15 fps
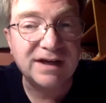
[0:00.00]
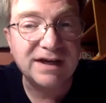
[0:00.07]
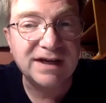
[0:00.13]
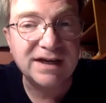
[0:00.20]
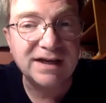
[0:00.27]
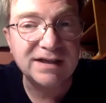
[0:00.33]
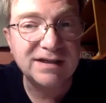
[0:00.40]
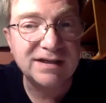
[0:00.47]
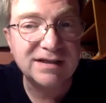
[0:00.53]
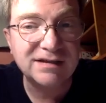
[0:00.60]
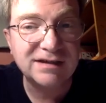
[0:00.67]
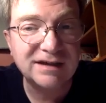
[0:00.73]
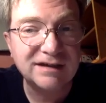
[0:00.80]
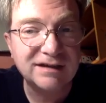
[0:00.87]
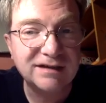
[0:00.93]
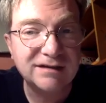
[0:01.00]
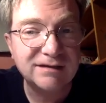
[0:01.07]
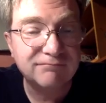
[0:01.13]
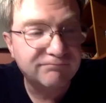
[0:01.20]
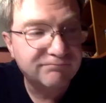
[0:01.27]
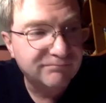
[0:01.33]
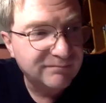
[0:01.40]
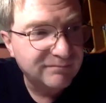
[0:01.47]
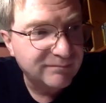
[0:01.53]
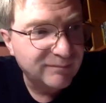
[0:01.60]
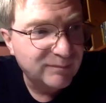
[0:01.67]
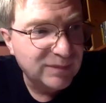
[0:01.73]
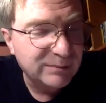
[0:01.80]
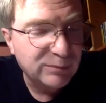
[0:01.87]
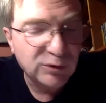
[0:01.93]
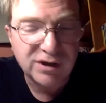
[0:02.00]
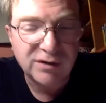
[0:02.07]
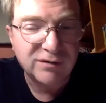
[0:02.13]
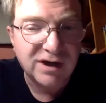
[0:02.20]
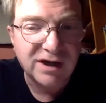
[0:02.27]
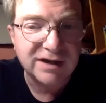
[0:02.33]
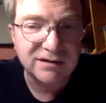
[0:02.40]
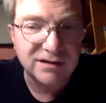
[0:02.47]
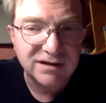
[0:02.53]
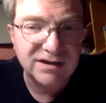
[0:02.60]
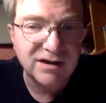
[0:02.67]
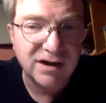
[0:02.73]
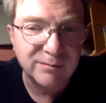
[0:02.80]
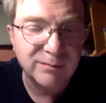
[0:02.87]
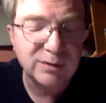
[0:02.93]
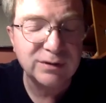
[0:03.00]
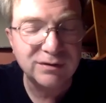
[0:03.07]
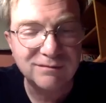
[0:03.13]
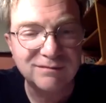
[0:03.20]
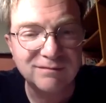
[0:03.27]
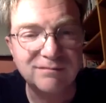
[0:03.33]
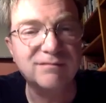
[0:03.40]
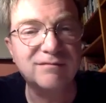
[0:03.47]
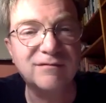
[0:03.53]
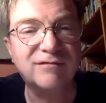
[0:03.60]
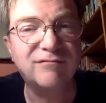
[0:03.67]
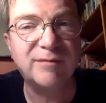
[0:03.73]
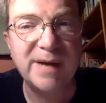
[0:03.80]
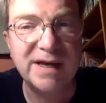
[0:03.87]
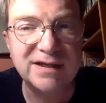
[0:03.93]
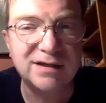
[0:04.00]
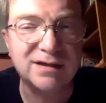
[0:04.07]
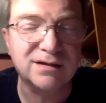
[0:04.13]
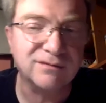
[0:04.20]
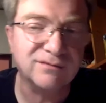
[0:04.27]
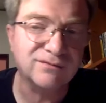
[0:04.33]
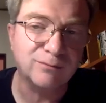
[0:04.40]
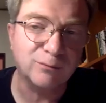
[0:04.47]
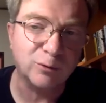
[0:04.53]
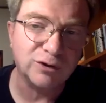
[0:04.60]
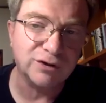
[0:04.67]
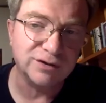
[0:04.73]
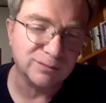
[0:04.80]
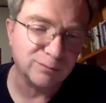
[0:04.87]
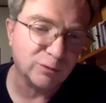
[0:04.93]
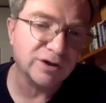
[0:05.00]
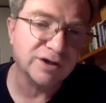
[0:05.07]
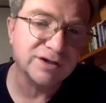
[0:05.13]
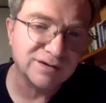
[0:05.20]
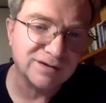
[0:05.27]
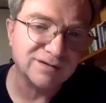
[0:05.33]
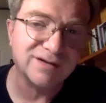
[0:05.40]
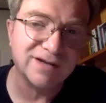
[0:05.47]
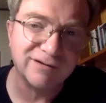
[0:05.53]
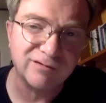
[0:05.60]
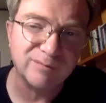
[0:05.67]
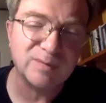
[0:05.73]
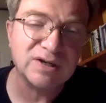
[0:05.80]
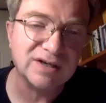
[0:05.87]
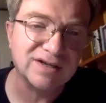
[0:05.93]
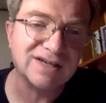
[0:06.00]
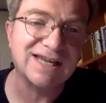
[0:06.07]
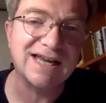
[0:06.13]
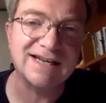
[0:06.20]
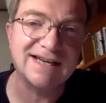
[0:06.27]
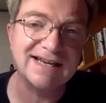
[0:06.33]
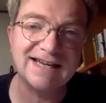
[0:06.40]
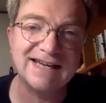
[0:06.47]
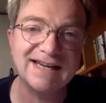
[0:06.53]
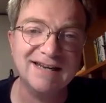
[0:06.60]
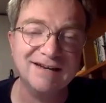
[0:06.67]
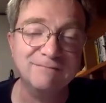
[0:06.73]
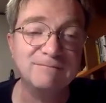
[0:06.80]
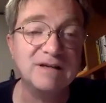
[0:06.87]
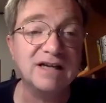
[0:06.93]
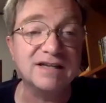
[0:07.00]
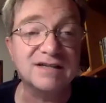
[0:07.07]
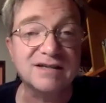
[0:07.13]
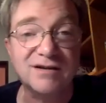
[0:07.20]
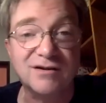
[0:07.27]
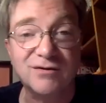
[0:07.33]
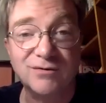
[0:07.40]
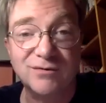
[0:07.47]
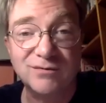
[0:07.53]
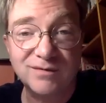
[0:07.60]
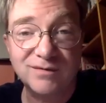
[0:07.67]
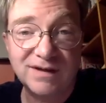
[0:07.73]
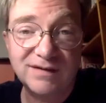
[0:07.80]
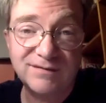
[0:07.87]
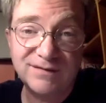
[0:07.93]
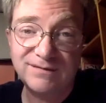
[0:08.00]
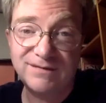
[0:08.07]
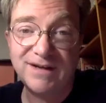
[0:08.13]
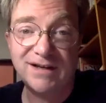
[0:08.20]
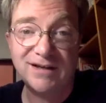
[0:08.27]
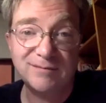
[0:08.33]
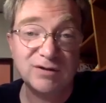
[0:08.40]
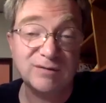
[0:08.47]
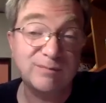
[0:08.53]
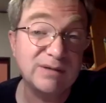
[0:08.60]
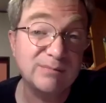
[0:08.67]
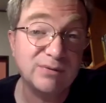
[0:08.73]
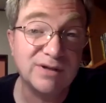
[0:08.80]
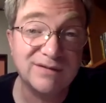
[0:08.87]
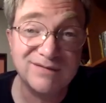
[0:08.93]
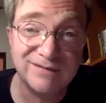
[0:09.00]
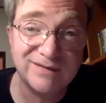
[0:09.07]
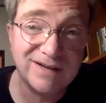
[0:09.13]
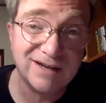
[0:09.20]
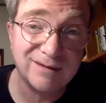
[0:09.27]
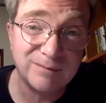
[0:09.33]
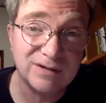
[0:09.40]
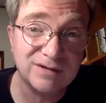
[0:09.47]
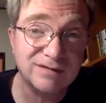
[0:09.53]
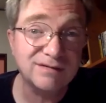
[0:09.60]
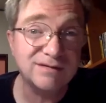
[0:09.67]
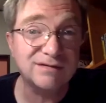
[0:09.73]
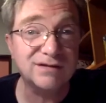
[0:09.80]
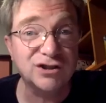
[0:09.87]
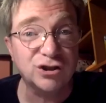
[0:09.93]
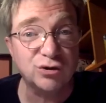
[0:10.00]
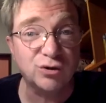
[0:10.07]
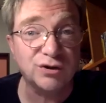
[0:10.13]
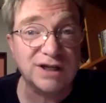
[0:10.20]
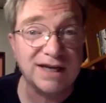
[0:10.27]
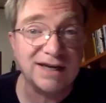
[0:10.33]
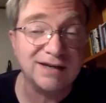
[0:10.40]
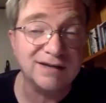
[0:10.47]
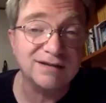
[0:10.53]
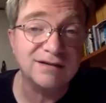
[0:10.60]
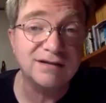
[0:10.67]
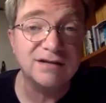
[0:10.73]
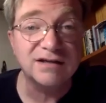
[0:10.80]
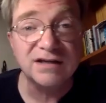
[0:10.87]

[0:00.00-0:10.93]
And people don't like to type repetitive words, words that they repeat again and again. And so people have developed shorthand,